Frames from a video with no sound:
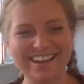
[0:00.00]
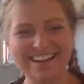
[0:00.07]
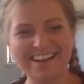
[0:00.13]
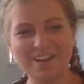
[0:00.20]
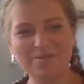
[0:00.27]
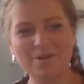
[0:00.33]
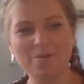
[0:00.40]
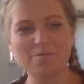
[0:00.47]
Uh,
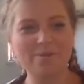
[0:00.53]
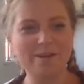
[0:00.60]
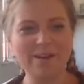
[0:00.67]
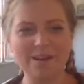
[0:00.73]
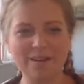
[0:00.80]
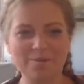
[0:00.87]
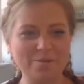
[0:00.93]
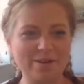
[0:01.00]
I won't
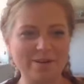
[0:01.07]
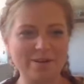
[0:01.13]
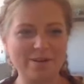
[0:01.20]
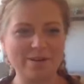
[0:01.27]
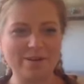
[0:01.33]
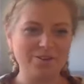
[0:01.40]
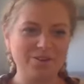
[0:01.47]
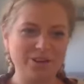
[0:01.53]
bring up
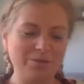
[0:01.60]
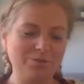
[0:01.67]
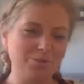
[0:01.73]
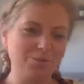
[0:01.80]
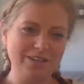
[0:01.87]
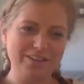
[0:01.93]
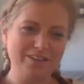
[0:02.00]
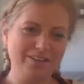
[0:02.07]
uh, who
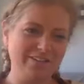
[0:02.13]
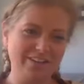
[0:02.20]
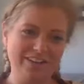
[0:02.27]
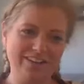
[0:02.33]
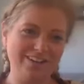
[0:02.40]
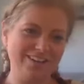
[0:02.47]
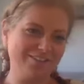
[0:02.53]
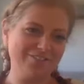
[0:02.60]
keeps winning in
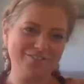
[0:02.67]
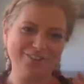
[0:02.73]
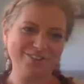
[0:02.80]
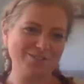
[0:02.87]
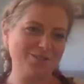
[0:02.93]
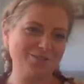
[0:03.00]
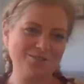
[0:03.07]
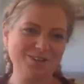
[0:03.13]
the England
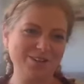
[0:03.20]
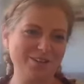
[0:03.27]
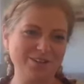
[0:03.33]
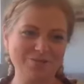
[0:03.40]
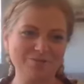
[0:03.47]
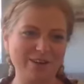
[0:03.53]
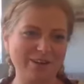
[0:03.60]
versus uh,